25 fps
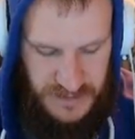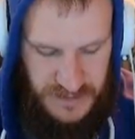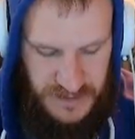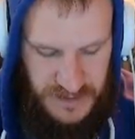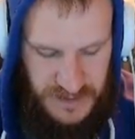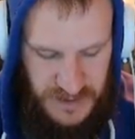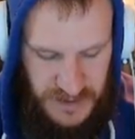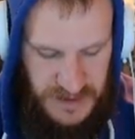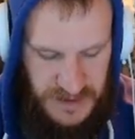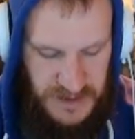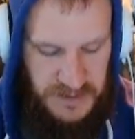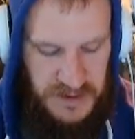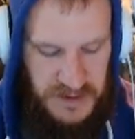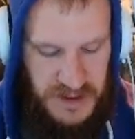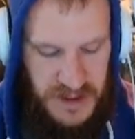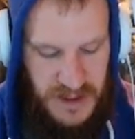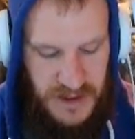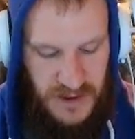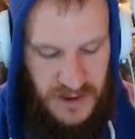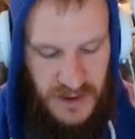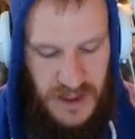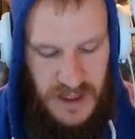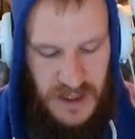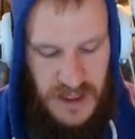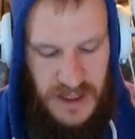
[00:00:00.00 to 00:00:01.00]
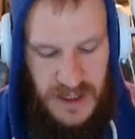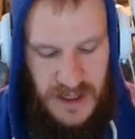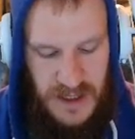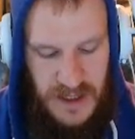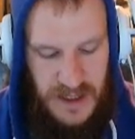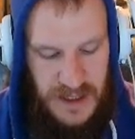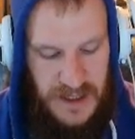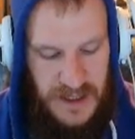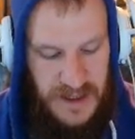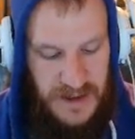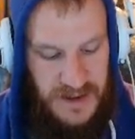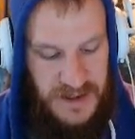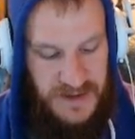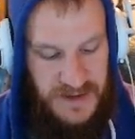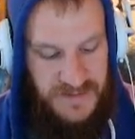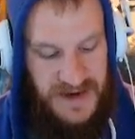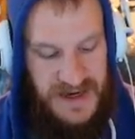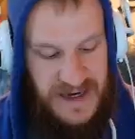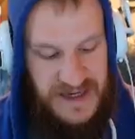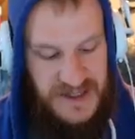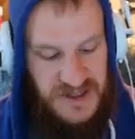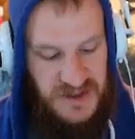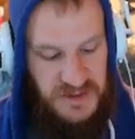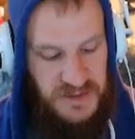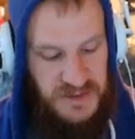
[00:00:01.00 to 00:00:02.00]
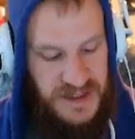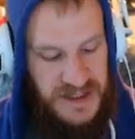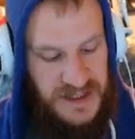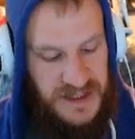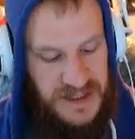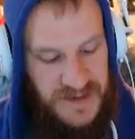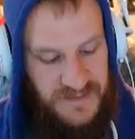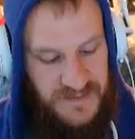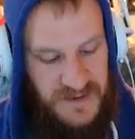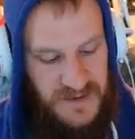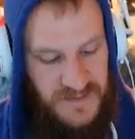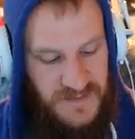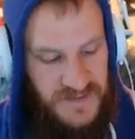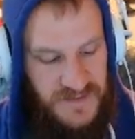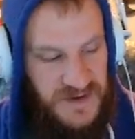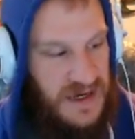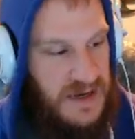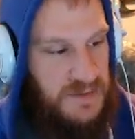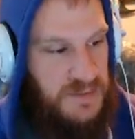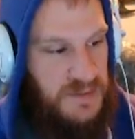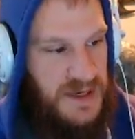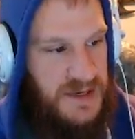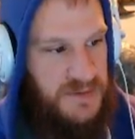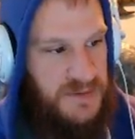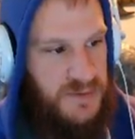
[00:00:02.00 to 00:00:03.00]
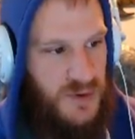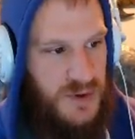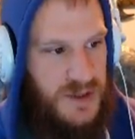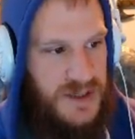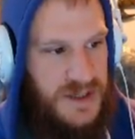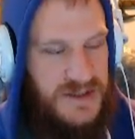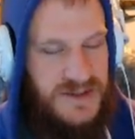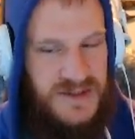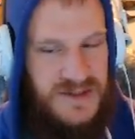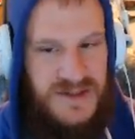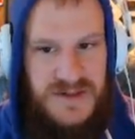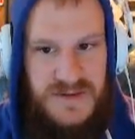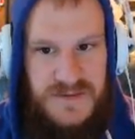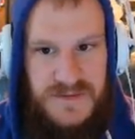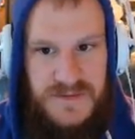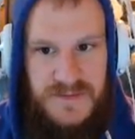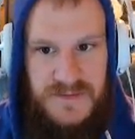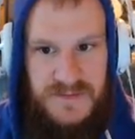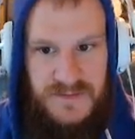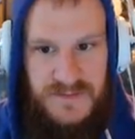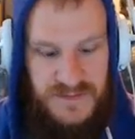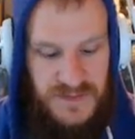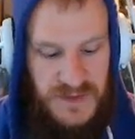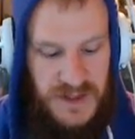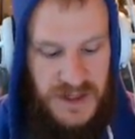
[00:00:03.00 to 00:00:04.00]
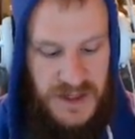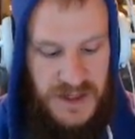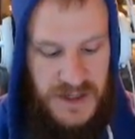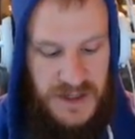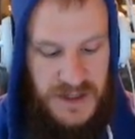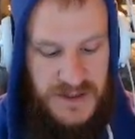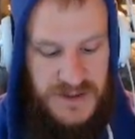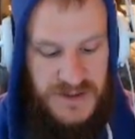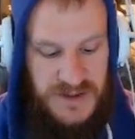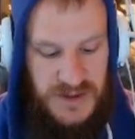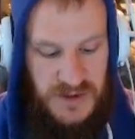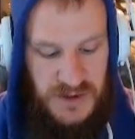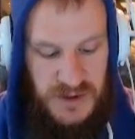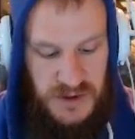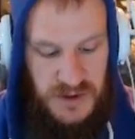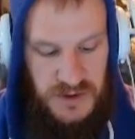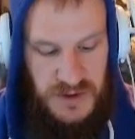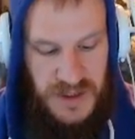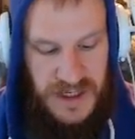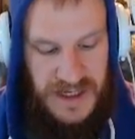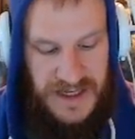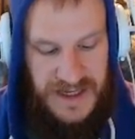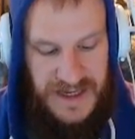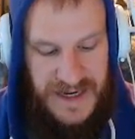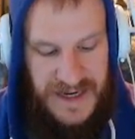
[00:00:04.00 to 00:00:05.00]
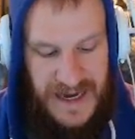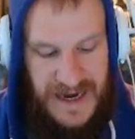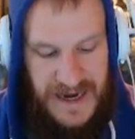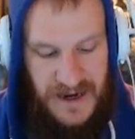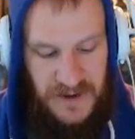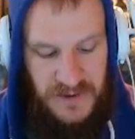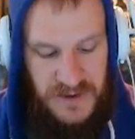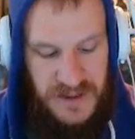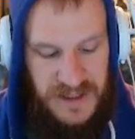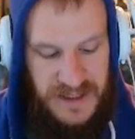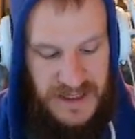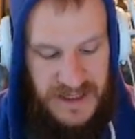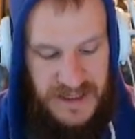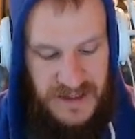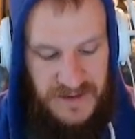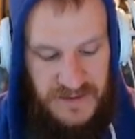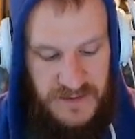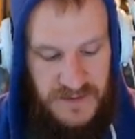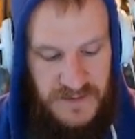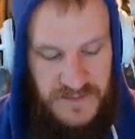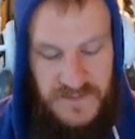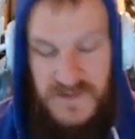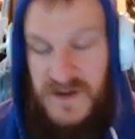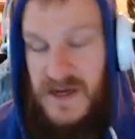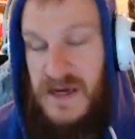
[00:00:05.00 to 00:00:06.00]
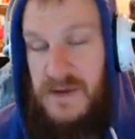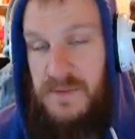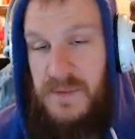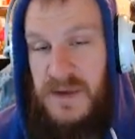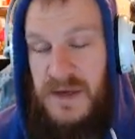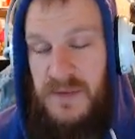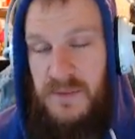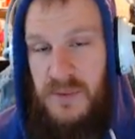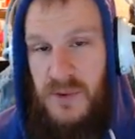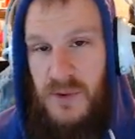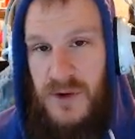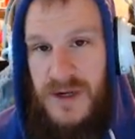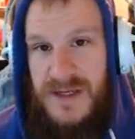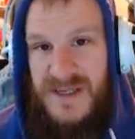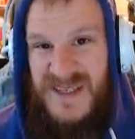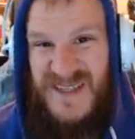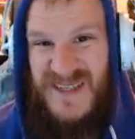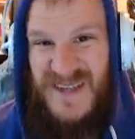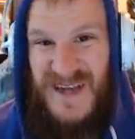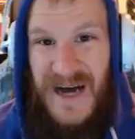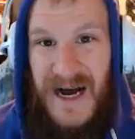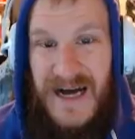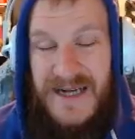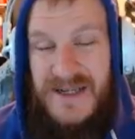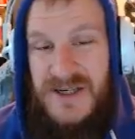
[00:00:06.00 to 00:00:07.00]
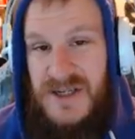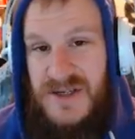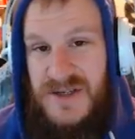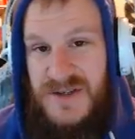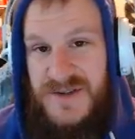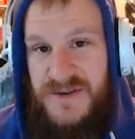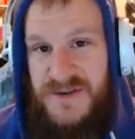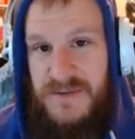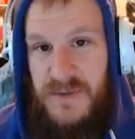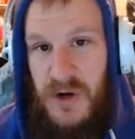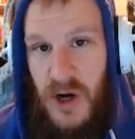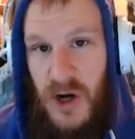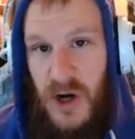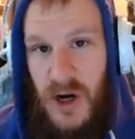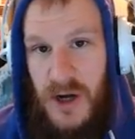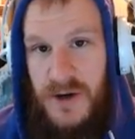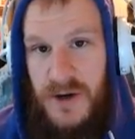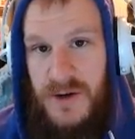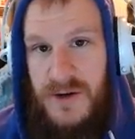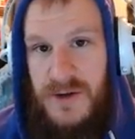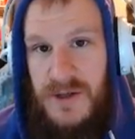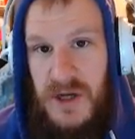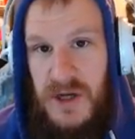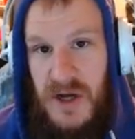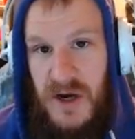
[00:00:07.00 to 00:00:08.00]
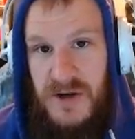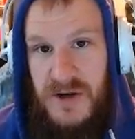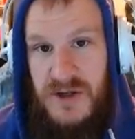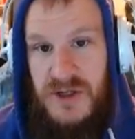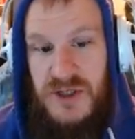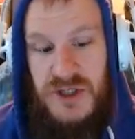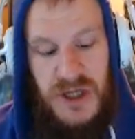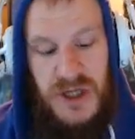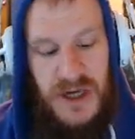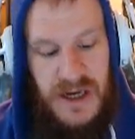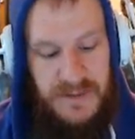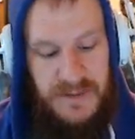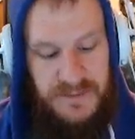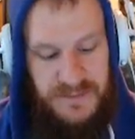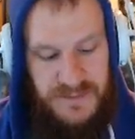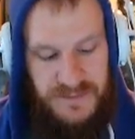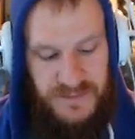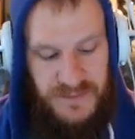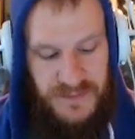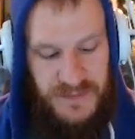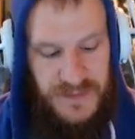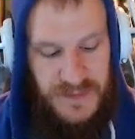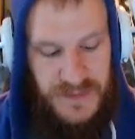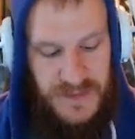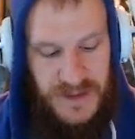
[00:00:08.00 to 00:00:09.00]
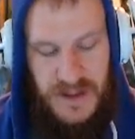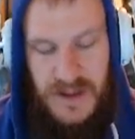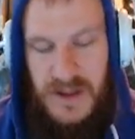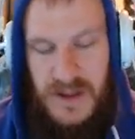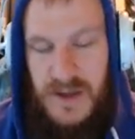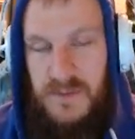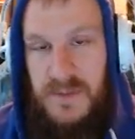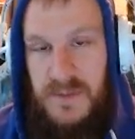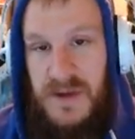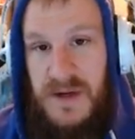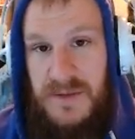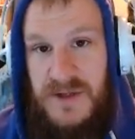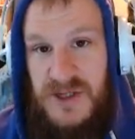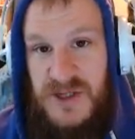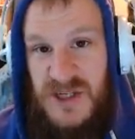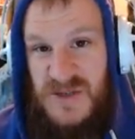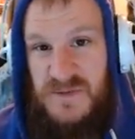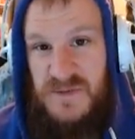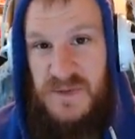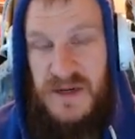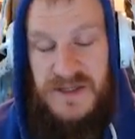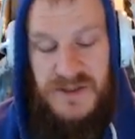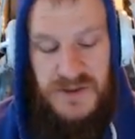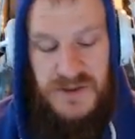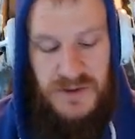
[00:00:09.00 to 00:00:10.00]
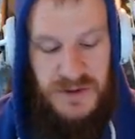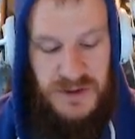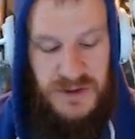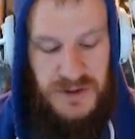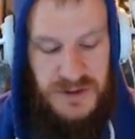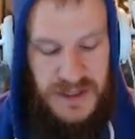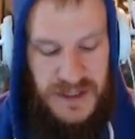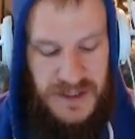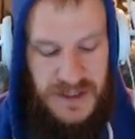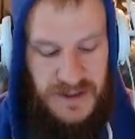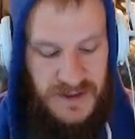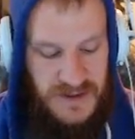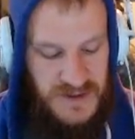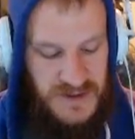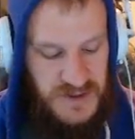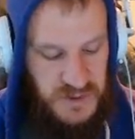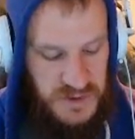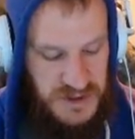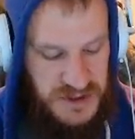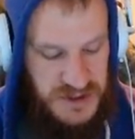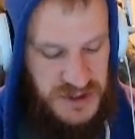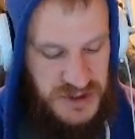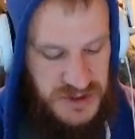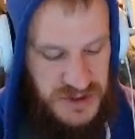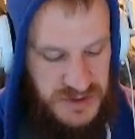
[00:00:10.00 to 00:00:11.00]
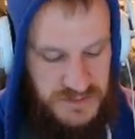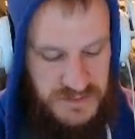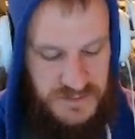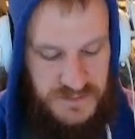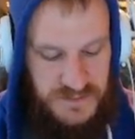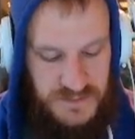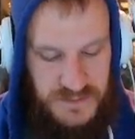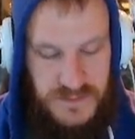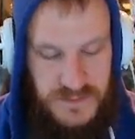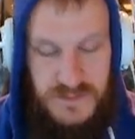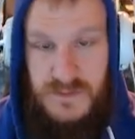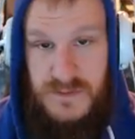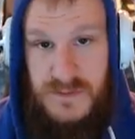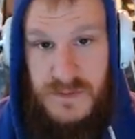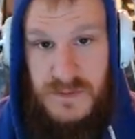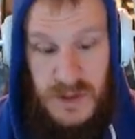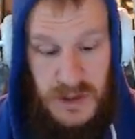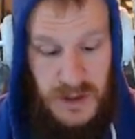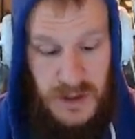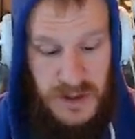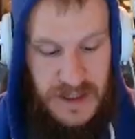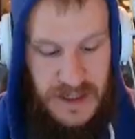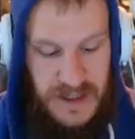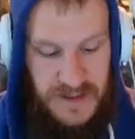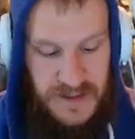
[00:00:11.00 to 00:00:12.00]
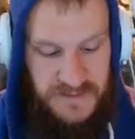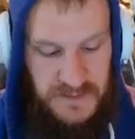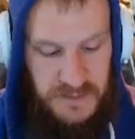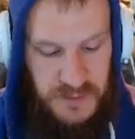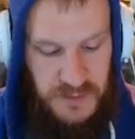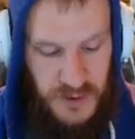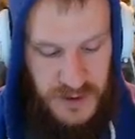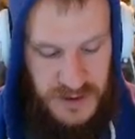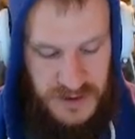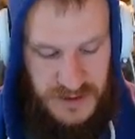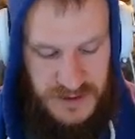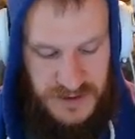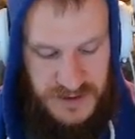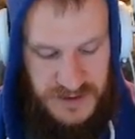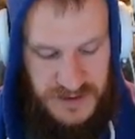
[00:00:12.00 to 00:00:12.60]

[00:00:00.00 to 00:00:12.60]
There we go. Uh, they've actually been given VIP points. So you can now get VIP points not just from Honor in the Honor Shop, but just by doing your dailies, which are kind of important.